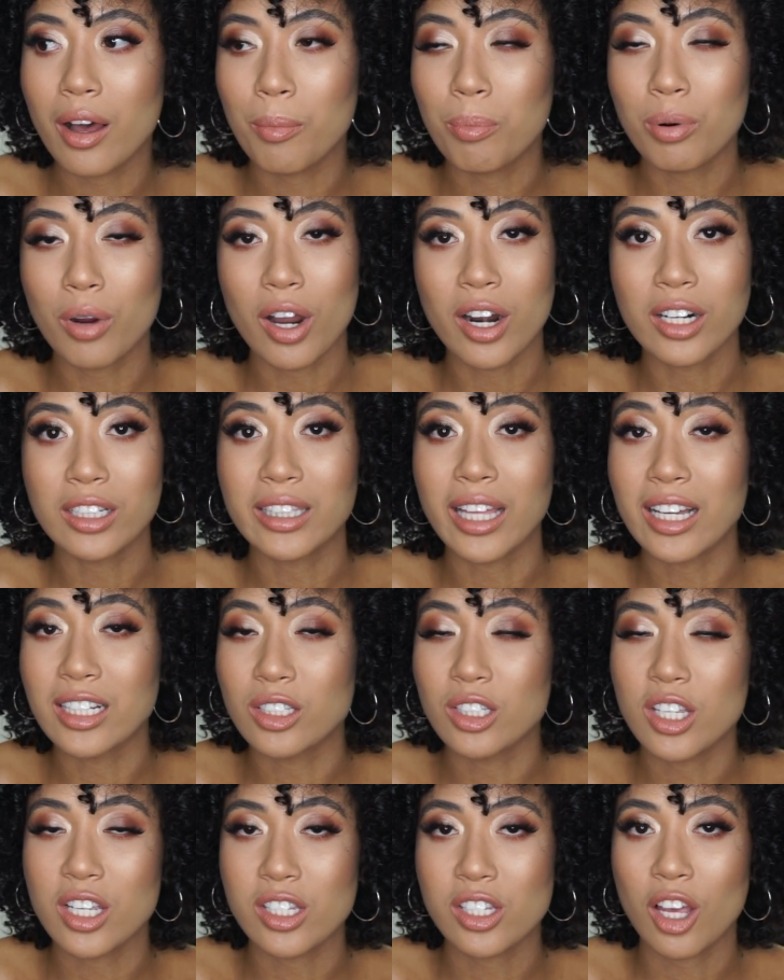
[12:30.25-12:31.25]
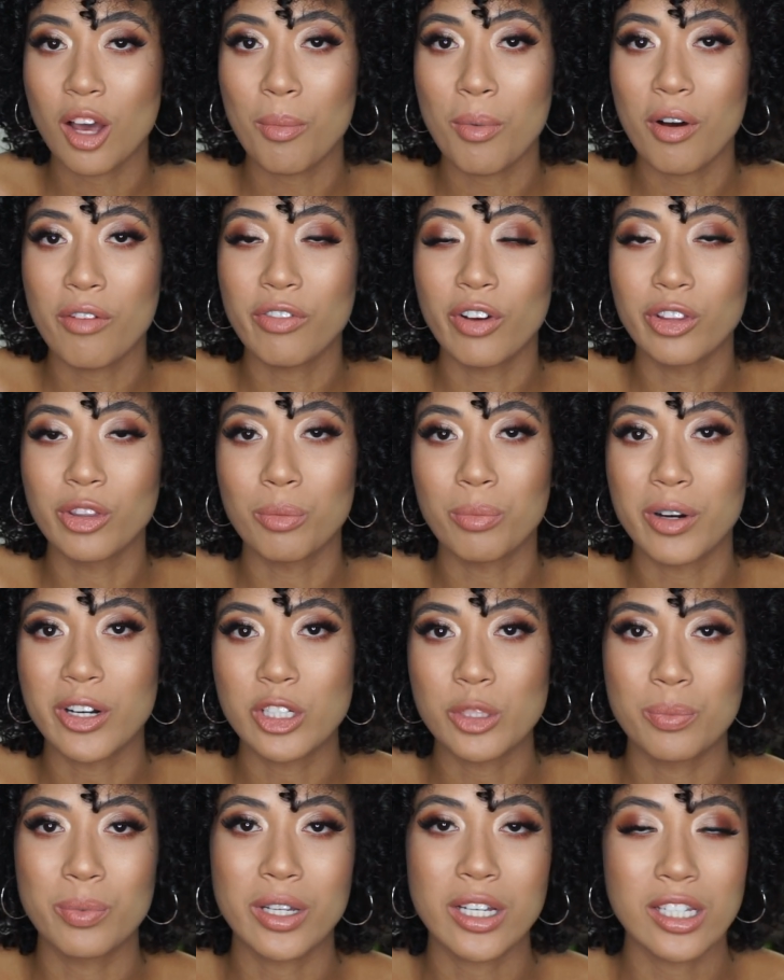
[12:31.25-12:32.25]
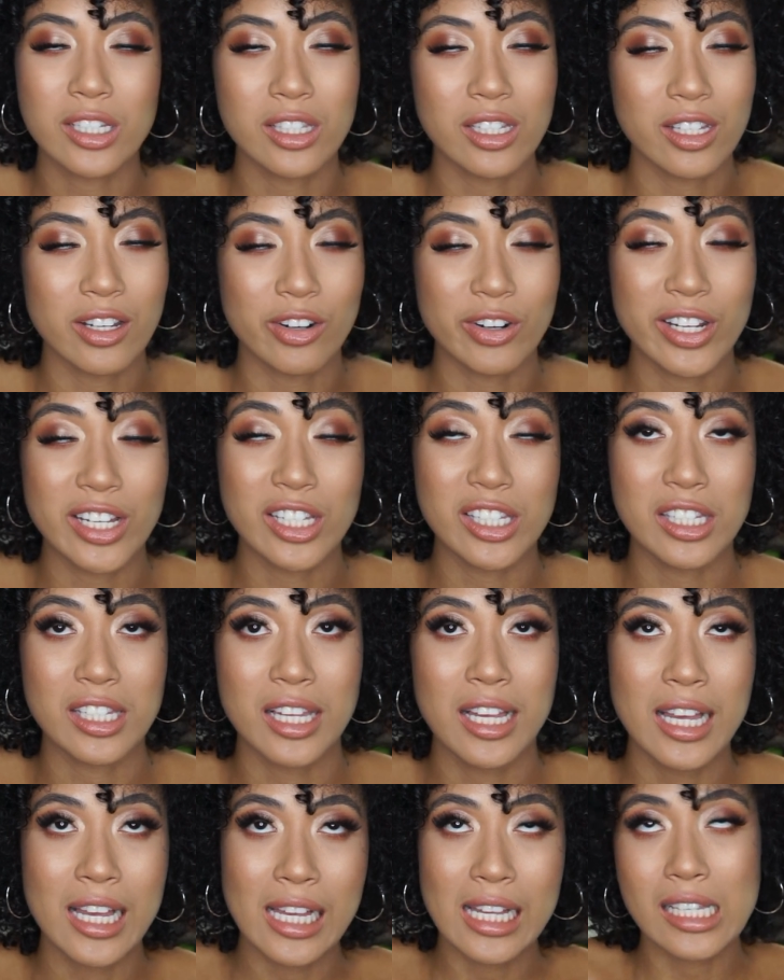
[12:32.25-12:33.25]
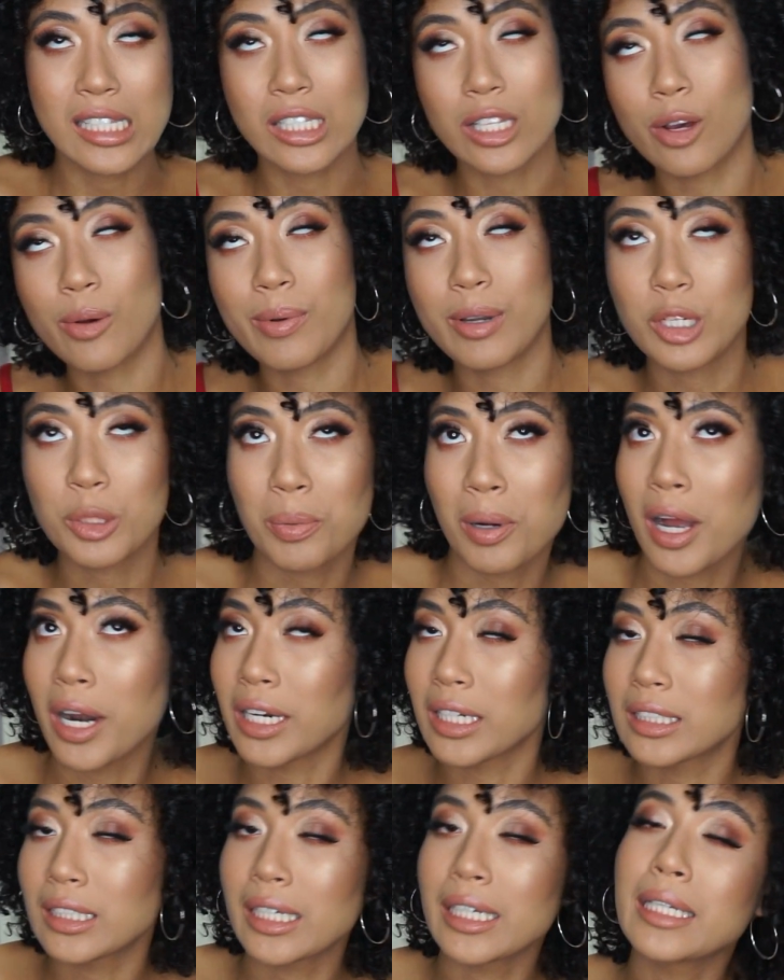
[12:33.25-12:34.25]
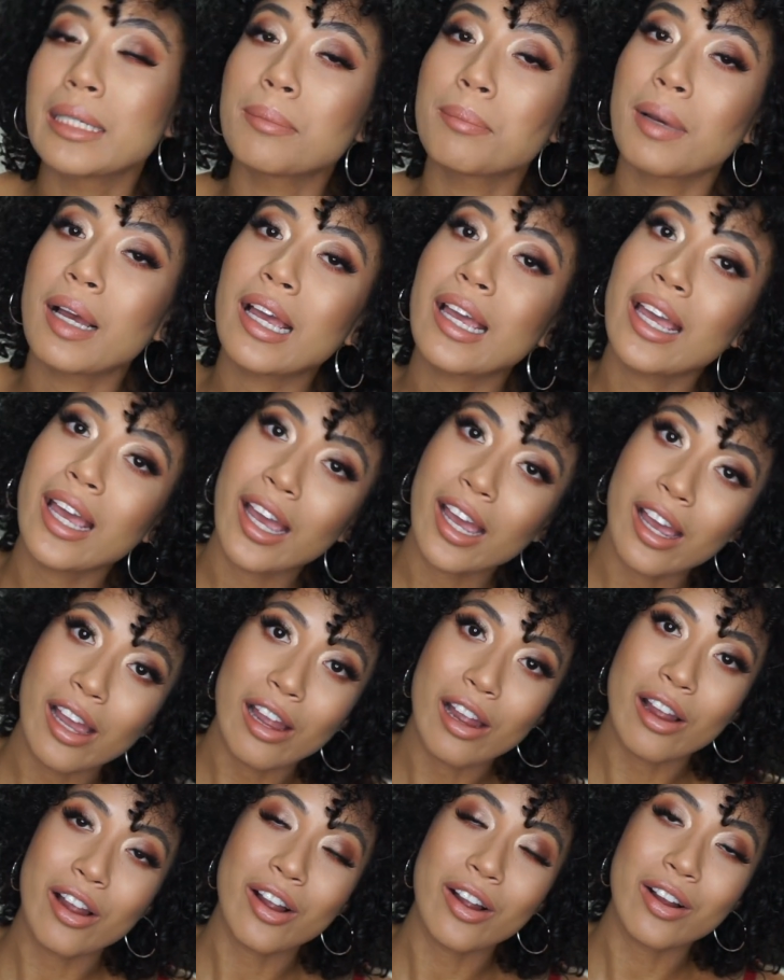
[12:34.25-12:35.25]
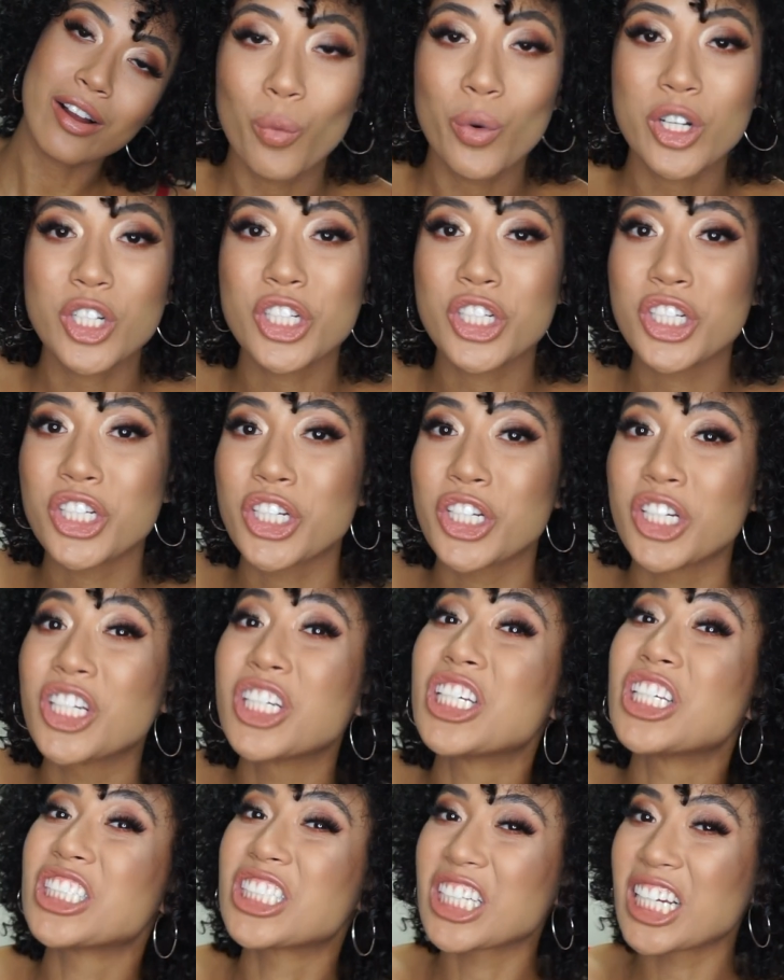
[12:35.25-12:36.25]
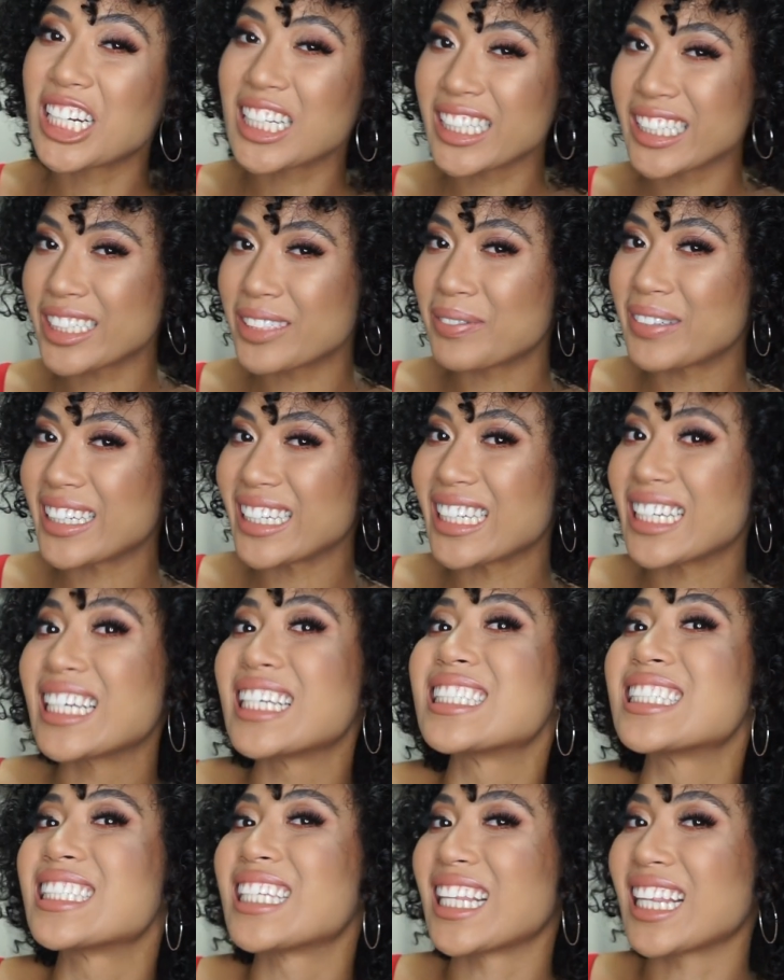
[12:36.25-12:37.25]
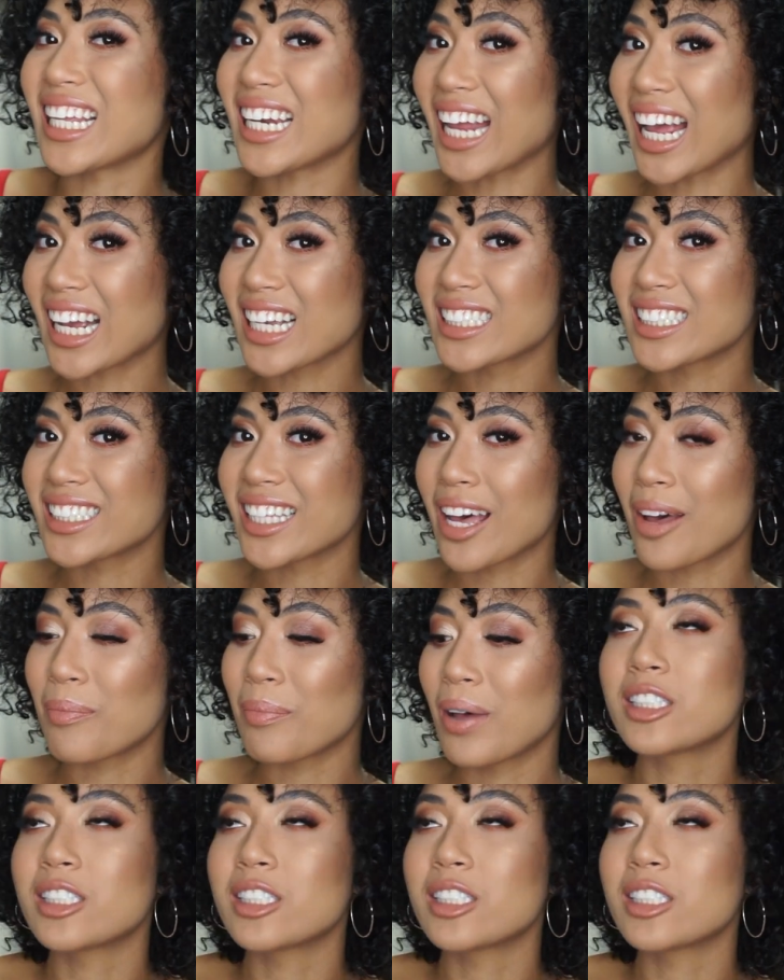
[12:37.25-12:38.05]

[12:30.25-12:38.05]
product that does come off on the brush because there is so much product in my hair, which is gonna lead me to the next step.